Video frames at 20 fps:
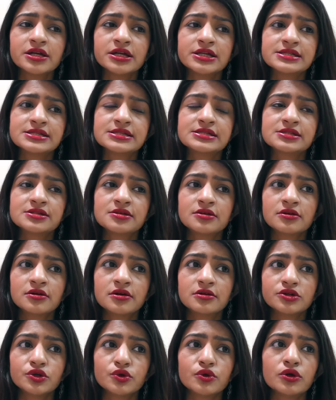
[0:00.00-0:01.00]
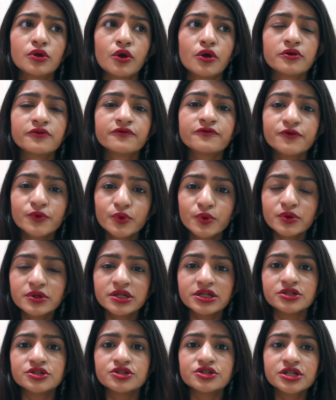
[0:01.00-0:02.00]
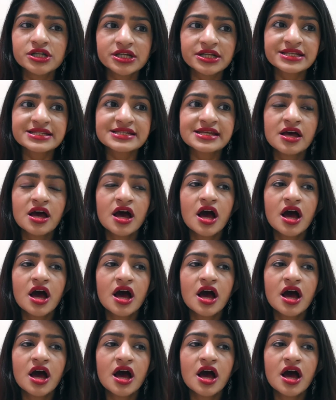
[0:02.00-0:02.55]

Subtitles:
It's a lot of food and drinks,